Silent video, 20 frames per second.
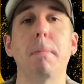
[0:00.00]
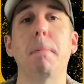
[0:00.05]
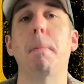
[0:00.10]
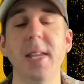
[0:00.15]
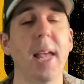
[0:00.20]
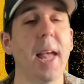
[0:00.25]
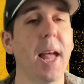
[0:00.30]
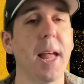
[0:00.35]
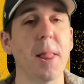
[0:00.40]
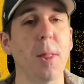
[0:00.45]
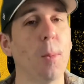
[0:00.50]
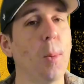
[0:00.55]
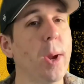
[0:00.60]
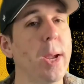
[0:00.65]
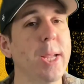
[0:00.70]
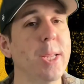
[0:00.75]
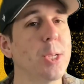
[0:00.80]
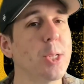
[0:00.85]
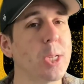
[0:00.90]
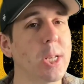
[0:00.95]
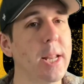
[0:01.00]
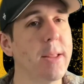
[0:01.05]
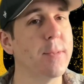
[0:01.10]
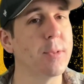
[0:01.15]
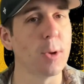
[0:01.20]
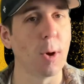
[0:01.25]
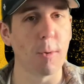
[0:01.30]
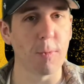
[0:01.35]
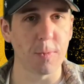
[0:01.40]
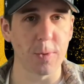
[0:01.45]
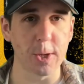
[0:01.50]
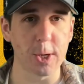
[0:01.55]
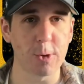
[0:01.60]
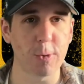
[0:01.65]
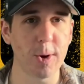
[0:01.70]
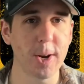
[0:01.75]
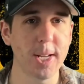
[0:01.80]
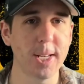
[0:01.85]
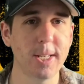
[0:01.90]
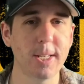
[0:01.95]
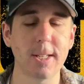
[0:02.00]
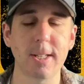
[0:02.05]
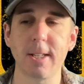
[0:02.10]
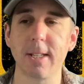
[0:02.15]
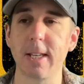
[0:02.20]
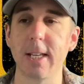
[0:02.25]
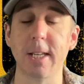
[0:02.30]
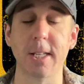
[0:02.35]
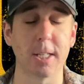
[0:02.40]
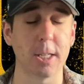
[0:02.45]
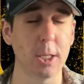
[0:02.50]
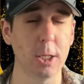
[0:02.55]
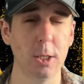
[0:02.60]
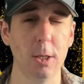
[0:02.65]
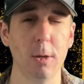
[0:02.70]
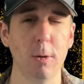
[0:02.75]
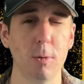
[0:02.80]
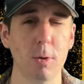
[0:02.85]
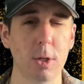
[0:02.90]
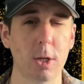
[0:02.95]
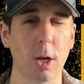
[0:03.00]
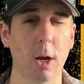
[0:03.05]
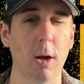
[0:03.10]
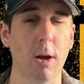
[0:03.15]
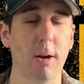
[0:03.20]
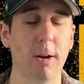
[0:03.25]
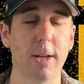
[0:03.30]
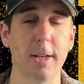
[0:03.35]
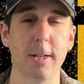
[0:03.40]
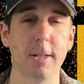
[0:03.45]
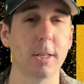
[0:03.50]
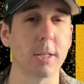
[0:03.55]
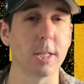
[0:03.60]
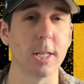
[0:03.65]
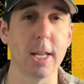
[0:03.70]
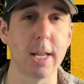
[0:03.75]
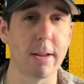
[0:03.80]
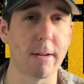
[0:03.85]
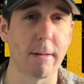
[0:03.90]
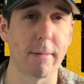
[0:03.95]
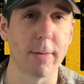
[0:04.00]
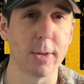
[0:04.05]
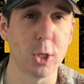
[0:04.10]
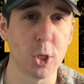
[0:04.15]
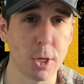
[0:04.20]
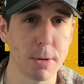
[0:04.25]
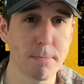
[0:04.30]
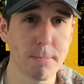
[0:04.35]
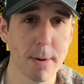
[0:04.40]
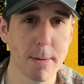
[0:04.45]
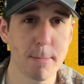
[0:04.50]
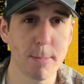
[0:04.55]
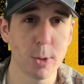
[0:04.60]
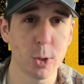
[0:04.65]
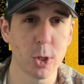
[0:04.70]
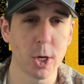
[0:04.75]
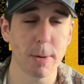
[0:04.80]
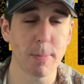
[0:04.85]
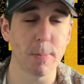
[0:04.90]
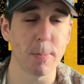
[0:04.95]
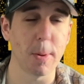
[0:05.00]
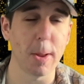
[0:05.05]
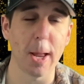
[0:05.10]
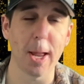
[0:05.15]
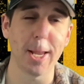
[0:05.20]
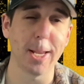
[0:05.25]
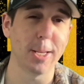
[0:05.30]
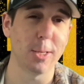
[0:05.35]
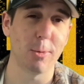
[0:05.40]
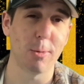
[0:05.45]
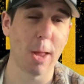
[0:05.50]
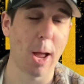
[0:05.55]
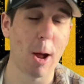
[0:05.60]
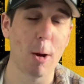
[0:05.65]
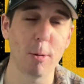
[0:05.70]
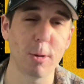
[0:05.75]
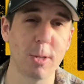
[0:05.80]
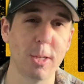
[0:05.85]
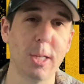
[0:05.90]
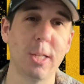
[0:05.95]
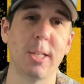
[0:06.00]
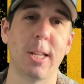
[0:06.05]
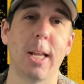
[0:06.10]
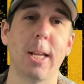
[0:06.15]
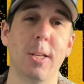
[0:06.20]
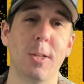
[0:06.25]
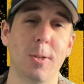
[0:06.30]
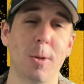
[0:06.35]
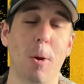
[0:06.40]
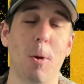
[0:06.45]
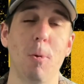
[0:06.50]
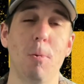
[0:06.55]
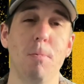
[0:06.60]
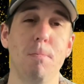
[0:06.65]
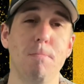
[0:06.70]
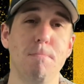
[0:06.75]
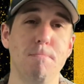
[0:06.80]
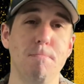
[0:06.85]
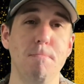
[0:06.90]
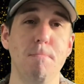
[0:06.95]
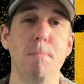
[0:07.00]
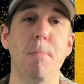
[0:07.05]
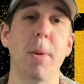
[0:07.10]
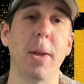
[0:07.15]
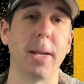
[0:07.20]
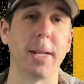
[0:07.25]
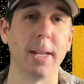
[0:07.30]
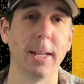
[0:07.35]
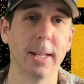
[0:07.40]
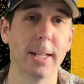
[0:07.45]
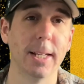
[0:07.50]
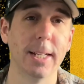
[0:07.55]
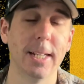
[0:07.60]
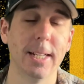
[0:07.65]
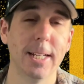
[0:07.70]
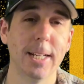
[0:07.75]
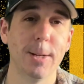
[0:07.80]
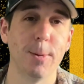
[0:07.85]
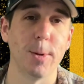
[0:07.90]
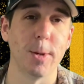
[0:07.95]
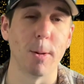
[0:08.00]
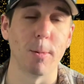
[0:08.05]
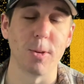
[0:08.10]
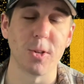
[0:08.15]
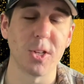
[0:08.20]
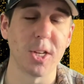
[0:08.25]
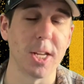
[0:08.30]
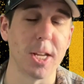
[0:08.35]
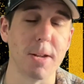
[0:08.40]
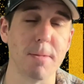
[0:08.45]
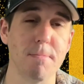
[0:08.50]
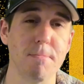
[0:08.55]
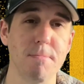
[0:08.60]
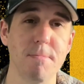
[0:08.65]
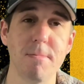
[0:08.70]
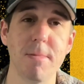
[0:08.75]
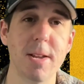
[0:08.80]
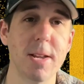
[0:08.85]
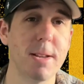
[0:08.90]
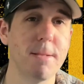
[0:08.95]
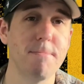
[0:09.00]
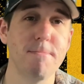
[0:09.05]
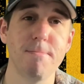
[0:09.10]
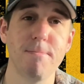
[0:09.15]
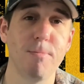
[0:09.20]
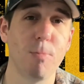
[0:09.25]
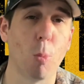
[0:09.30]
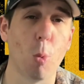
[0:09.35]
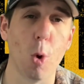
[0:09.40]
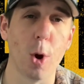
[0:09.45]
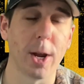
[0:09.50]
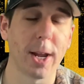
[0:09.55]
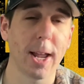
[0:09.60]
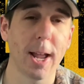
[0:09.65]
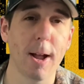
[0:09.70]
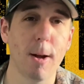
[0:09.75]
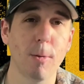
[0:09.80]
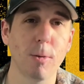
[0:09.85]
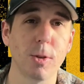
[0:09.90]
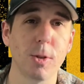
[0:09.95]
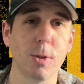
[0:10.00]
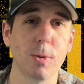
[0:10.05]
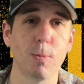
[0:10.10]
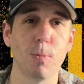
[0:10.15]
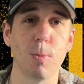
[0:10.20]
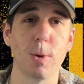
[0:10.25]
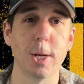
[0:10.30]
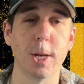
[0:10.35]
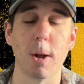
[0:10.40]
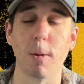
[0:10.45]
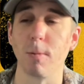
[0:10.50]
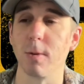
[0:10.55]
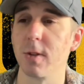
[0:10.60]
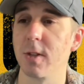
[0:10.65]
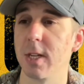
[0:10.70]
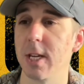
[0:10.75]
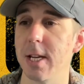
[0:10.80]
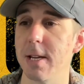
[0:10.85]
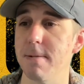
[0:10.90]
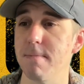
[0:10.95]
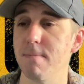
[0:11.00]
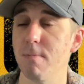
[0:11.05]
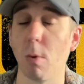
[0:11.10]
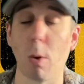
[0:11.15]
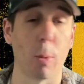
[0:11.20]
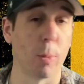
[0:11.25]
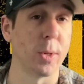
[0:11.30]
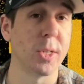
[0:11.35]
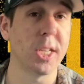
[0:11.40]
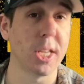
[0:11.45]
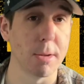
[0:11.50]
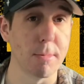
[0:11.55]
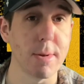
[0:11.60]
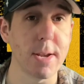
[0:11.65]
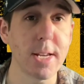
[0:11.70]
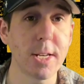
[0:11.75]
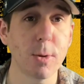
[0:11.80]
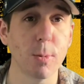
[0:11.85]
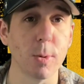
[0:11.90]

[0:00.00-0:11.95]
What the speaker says: Yeah, the way he just lives off the grids. He's a huge guy. Doesn't he have a gym membership? How does he stay so big? We don't see him work out. We don't see him. Well, we see him eat.